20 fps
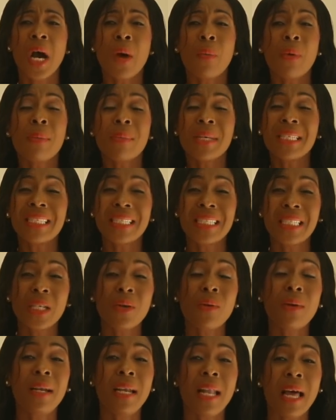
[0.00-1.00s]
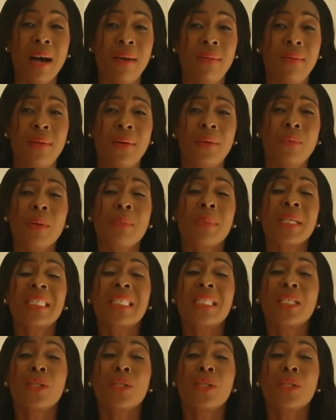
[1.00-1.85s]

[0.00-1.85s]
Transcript: We must still love. We must